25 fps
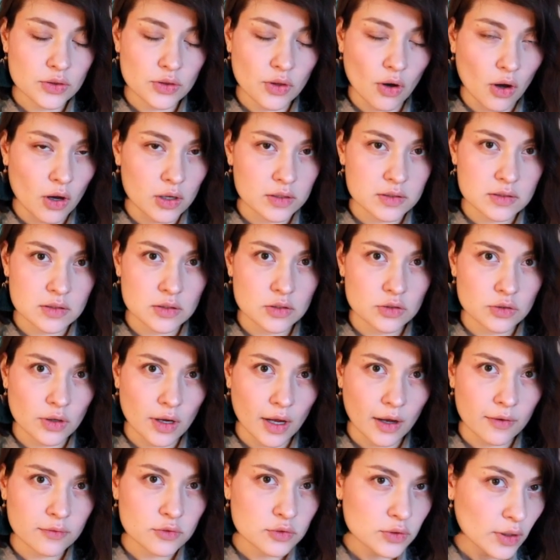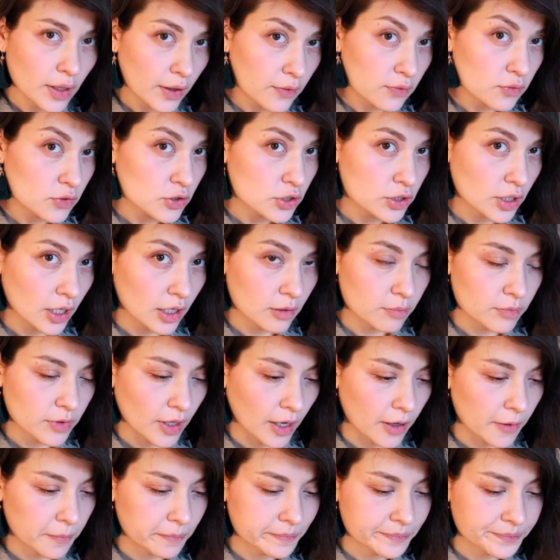thoughts that you have to every shape
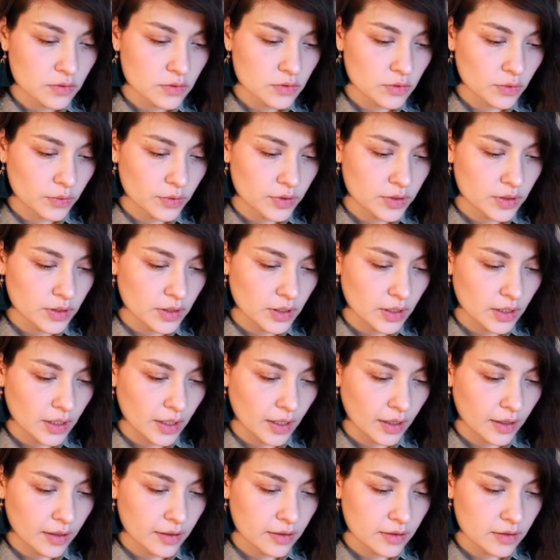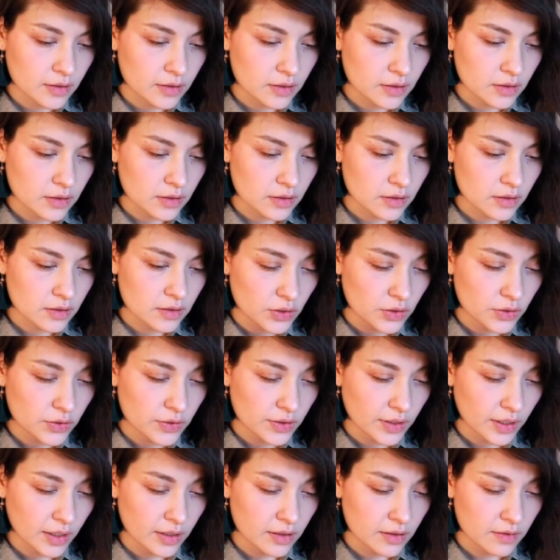there. So in the end, you
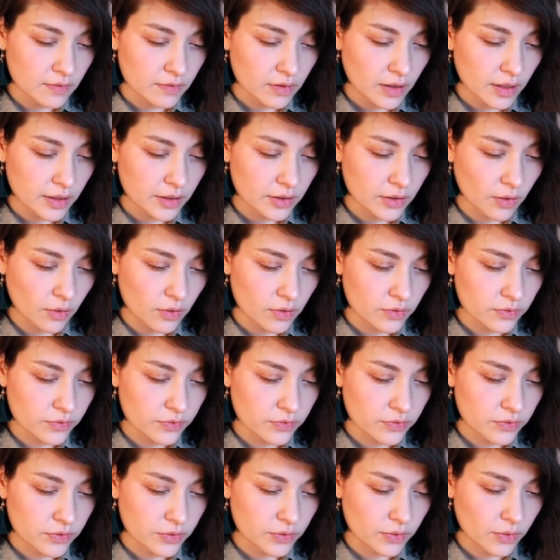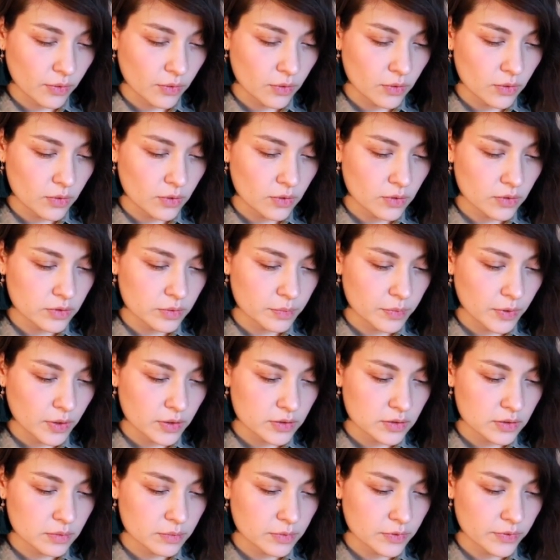kind of like go through all the
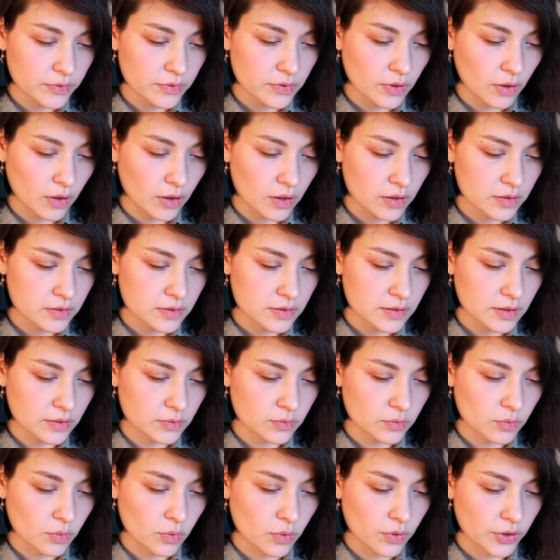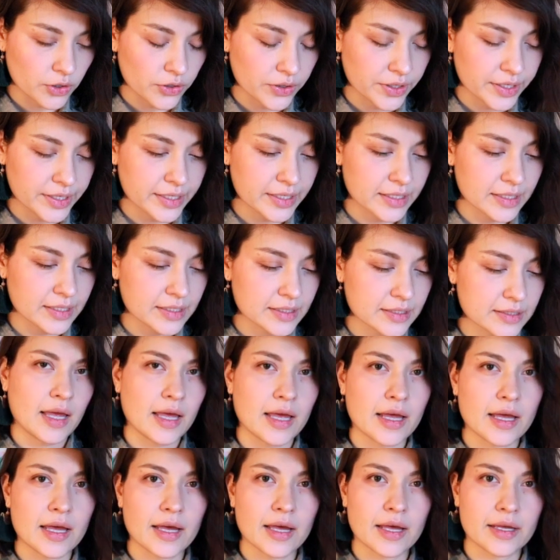possible thoughts and worries
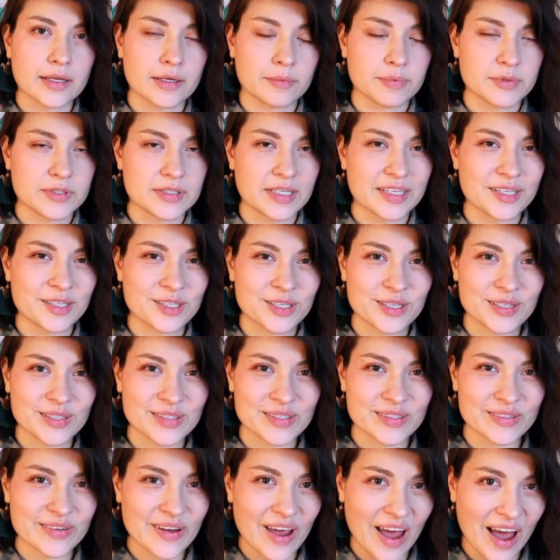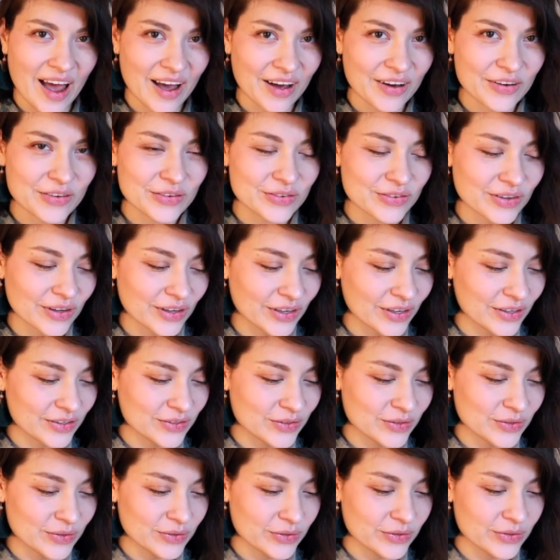and obsessions you have,
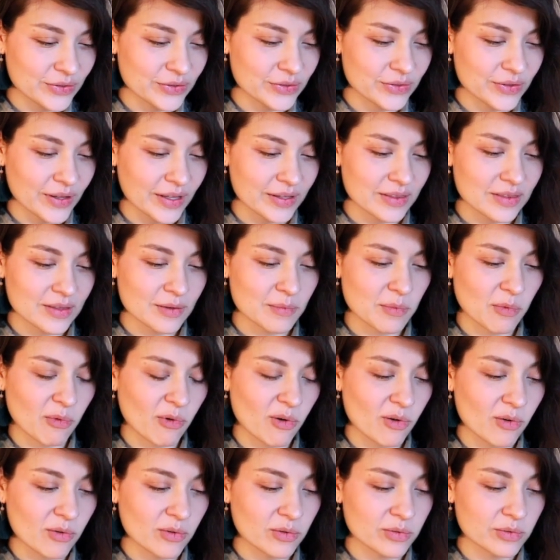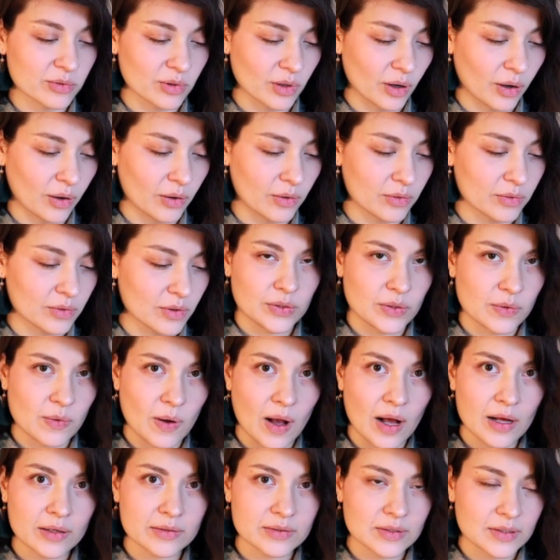and you let them all, you know, go
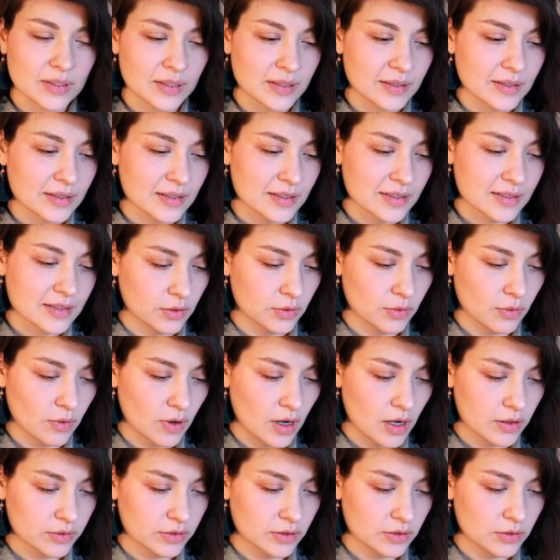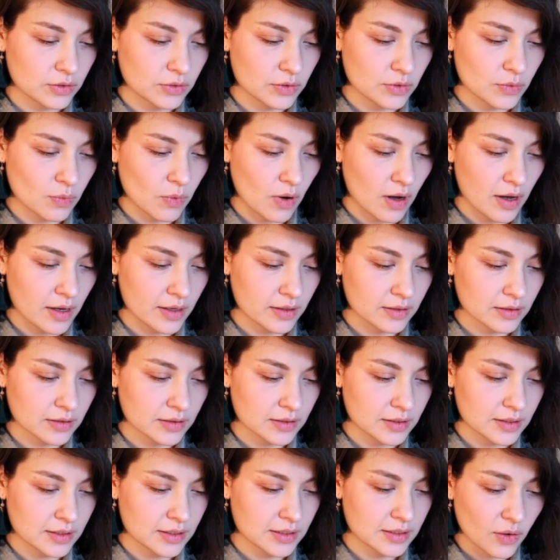out there, go out into the
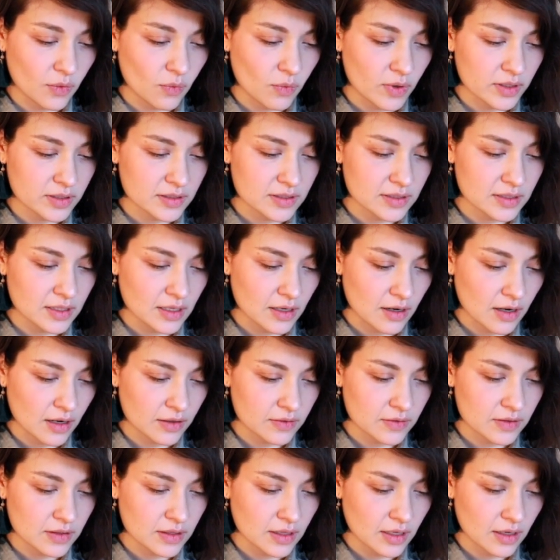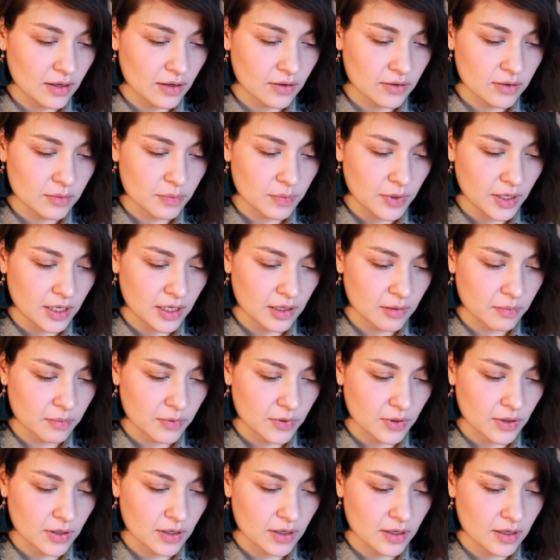wild. And once they're out there in the
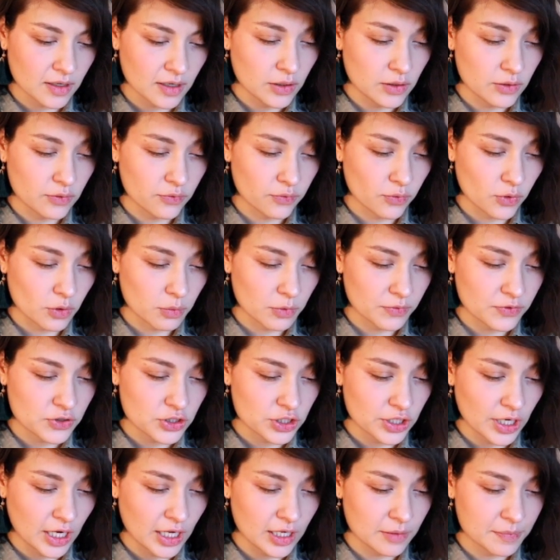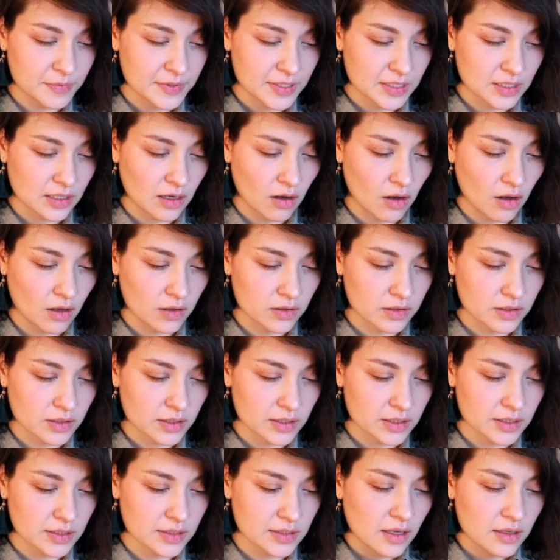paper, in the form of shapes and
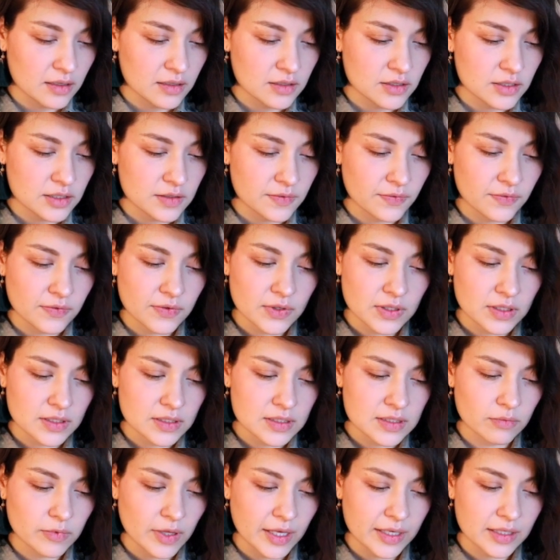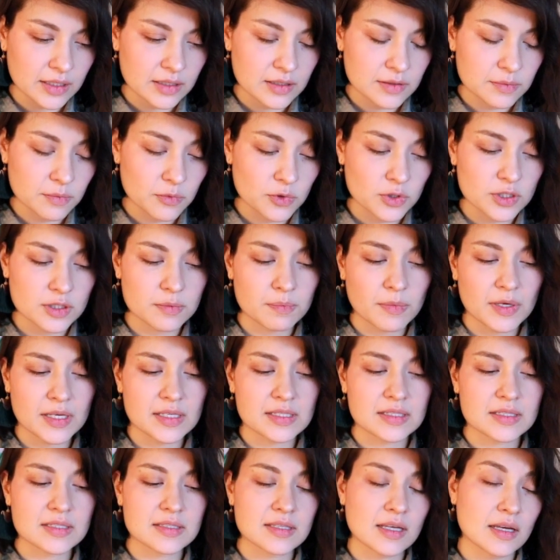colors, it just feels like it's more
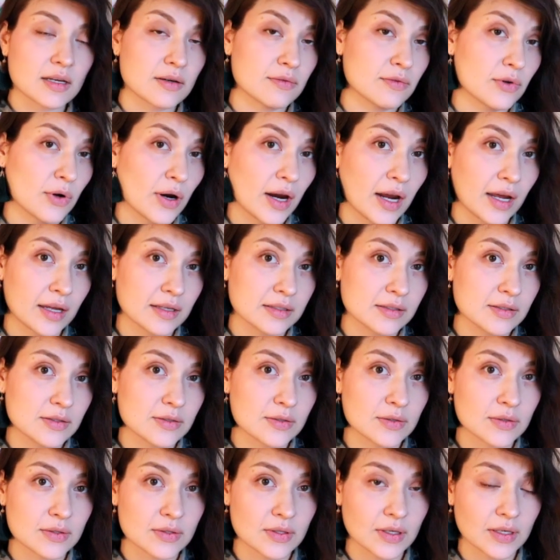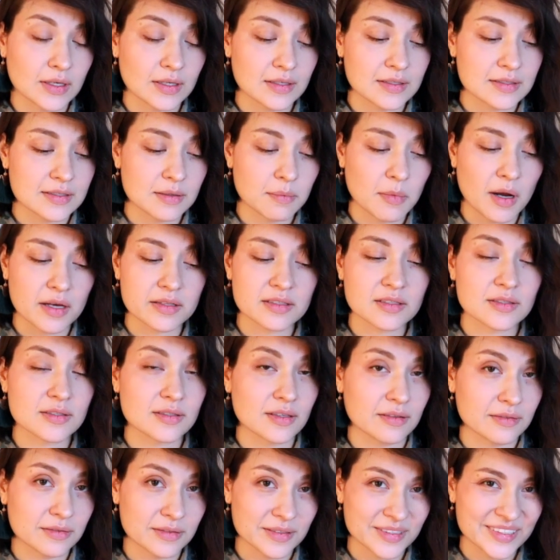space inside of your head to think some other
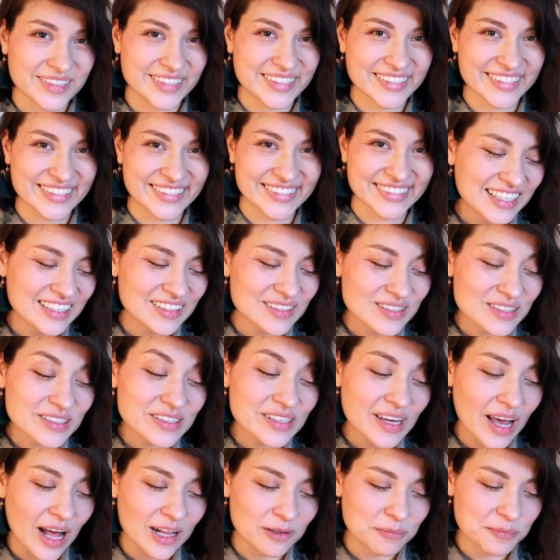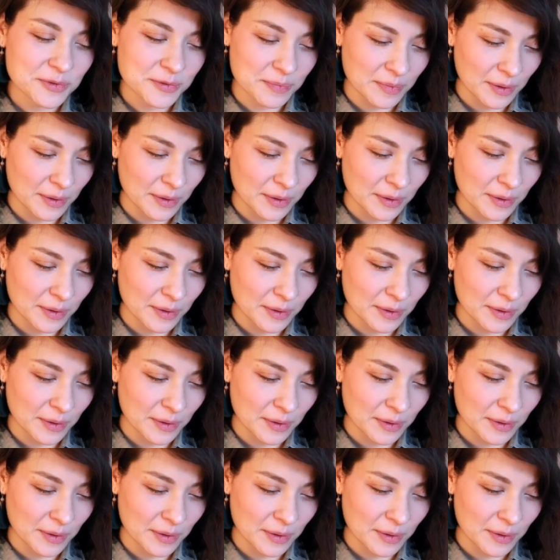stuff. Usually helps